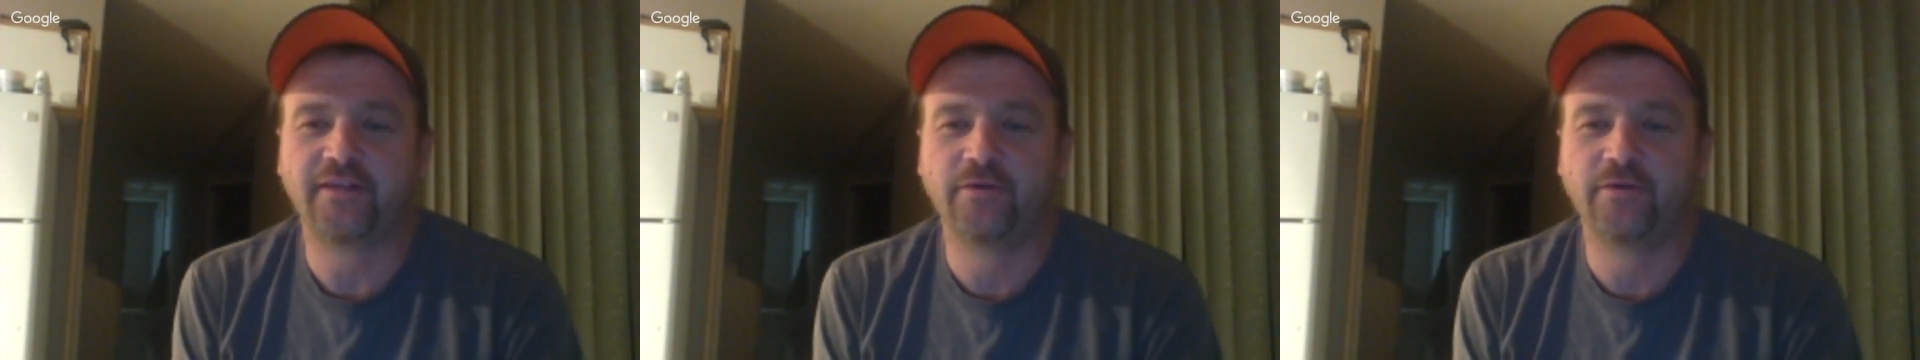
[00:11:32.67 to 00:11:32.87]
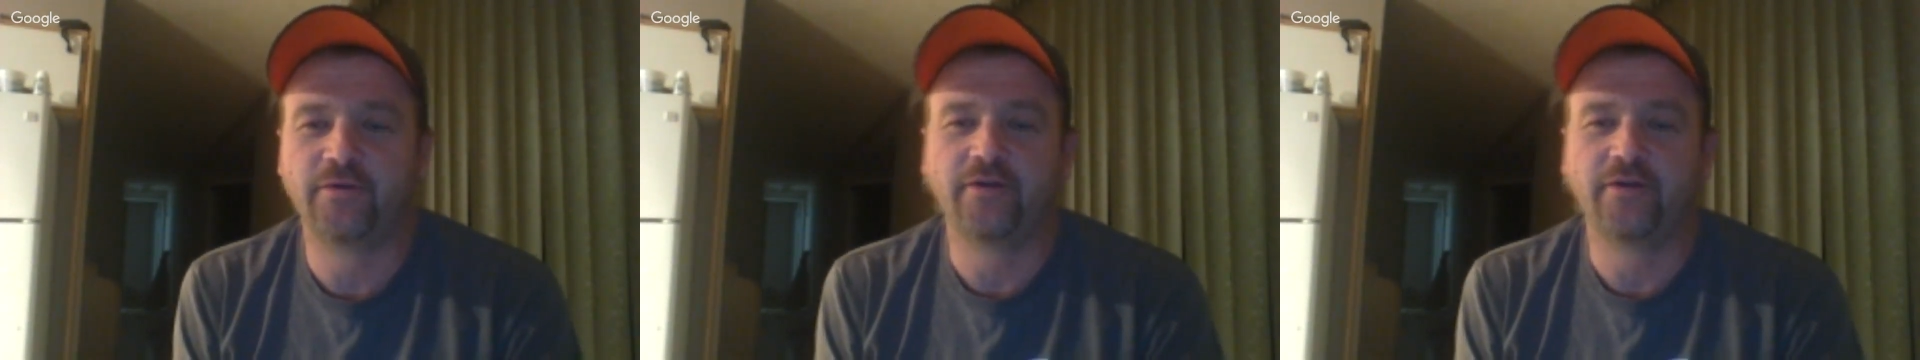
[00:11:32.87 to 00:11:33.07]

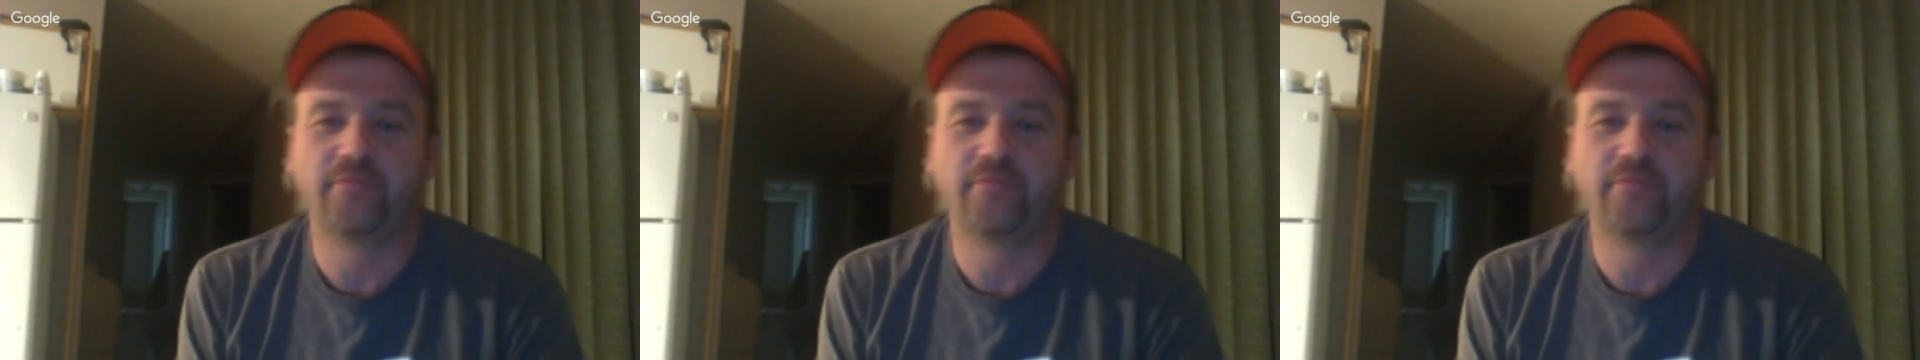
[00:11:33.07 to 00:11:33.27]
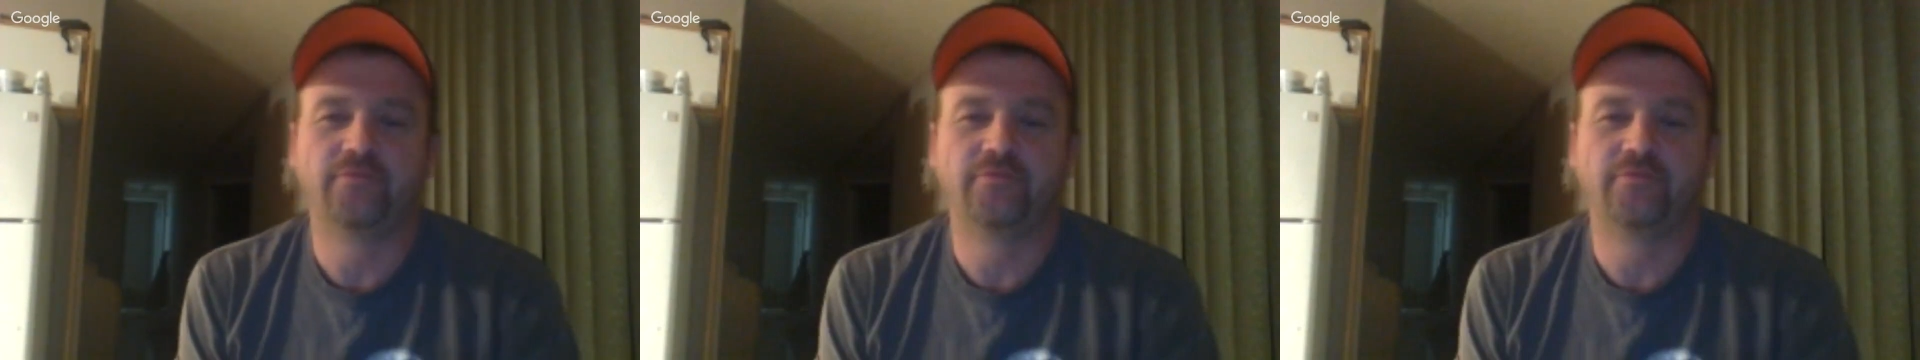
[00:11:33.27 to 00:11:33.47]
were,
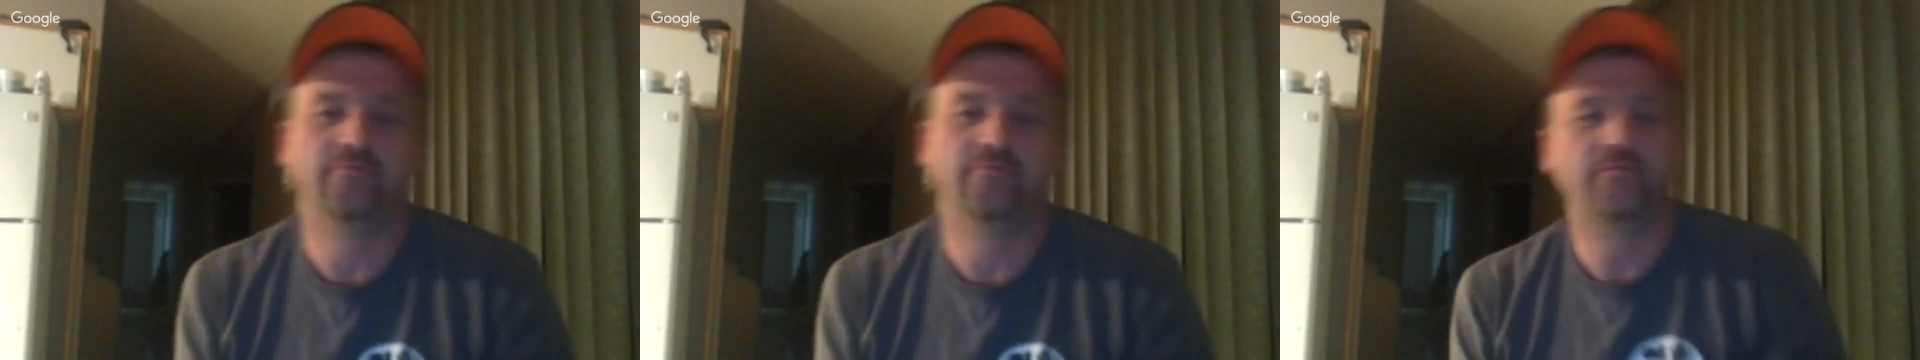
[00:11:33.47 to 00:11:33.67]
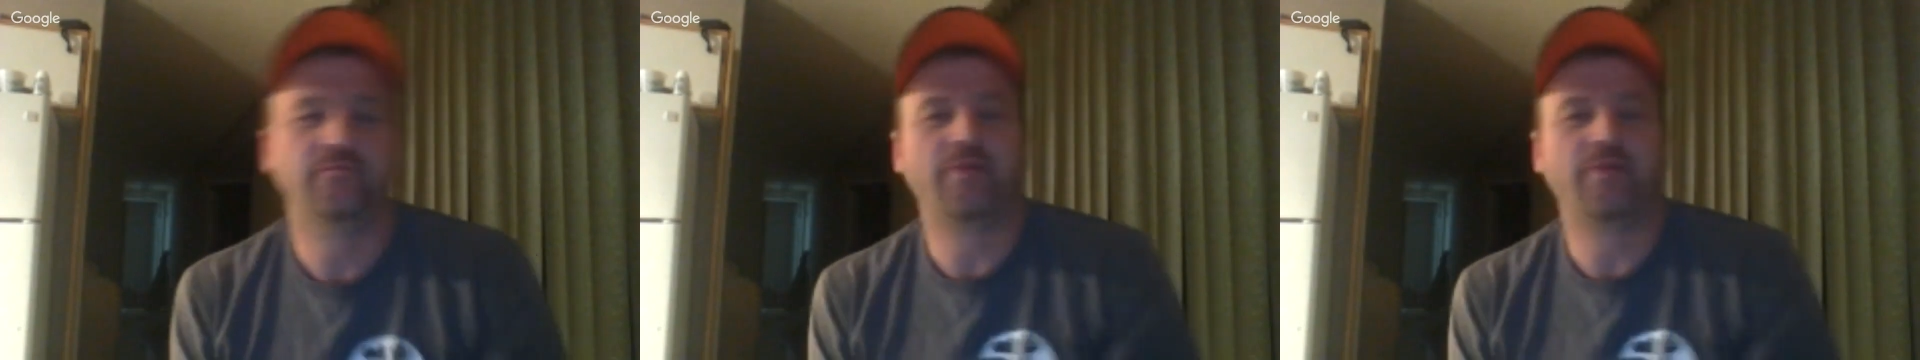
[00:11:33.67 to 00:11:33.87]

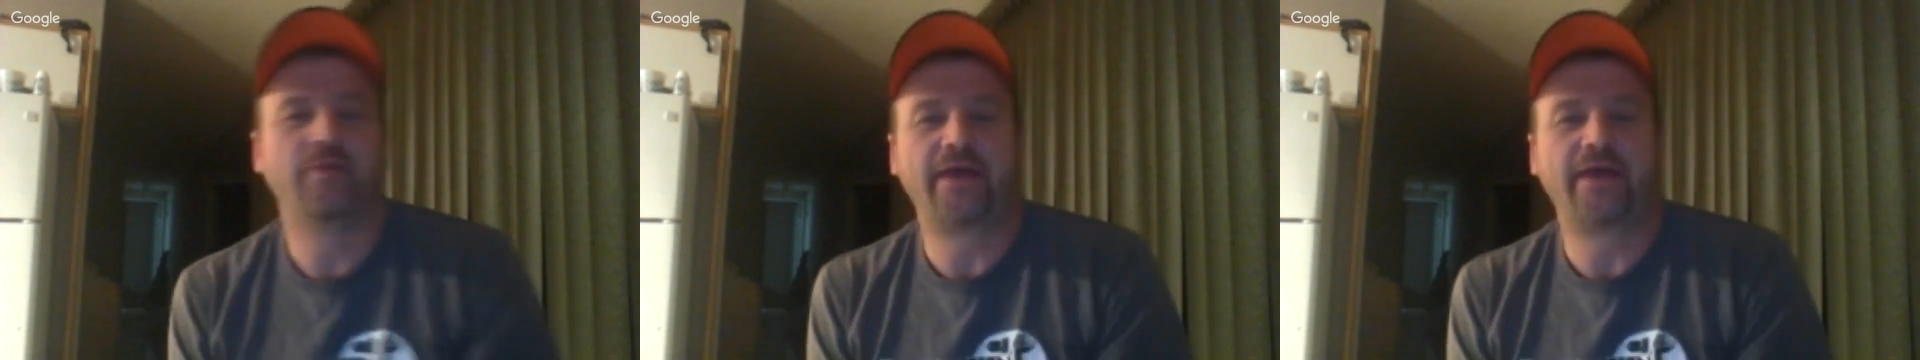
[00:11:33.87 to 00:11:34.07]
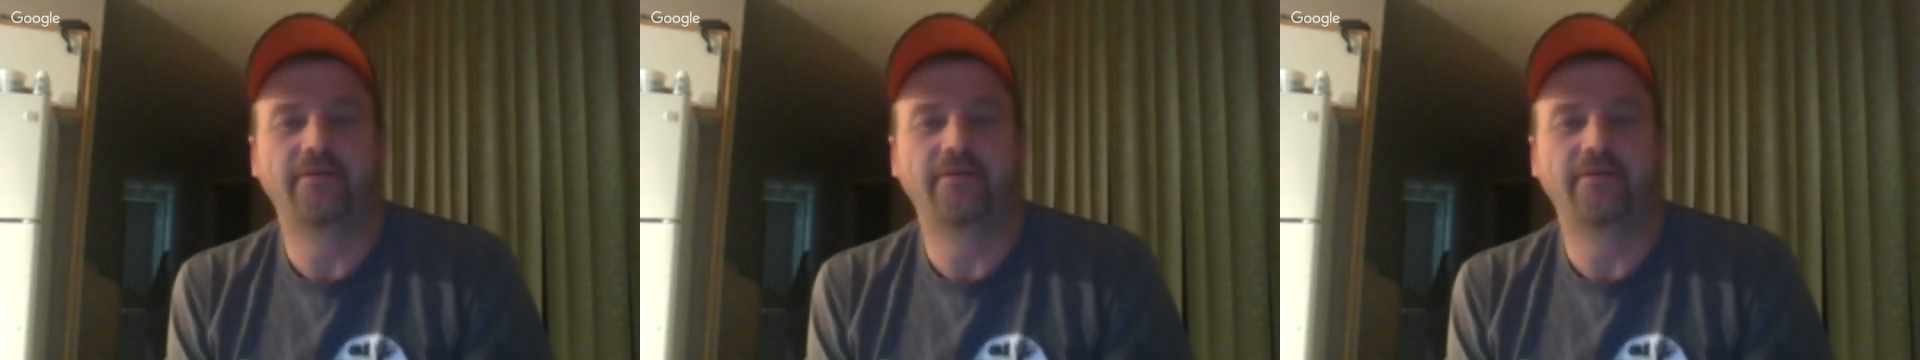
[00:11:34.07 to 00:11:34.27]
not
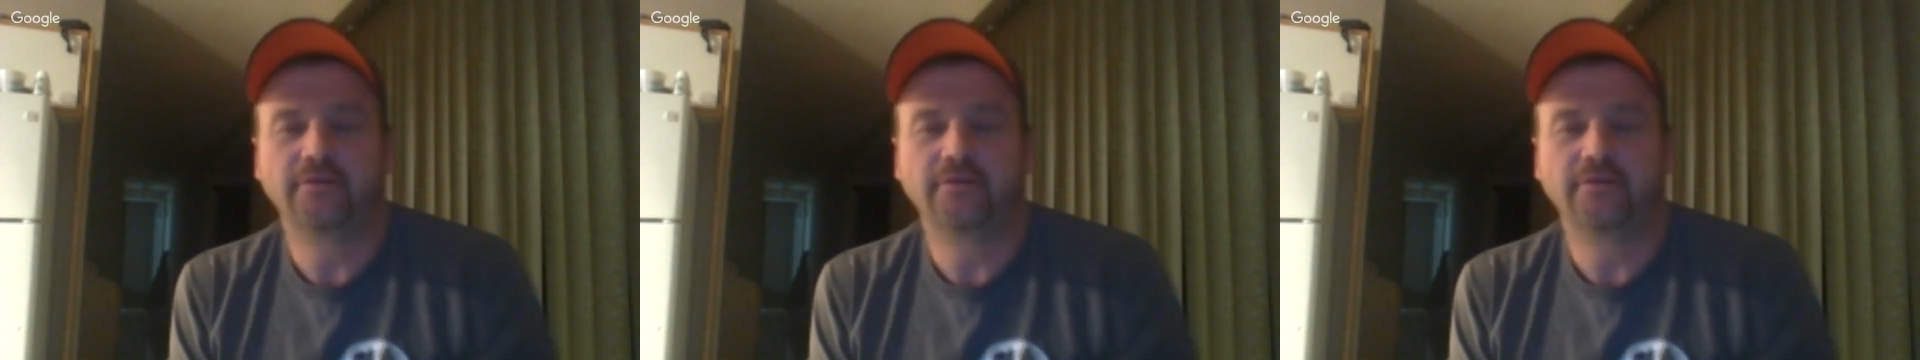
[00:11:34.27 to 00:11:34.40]
bad.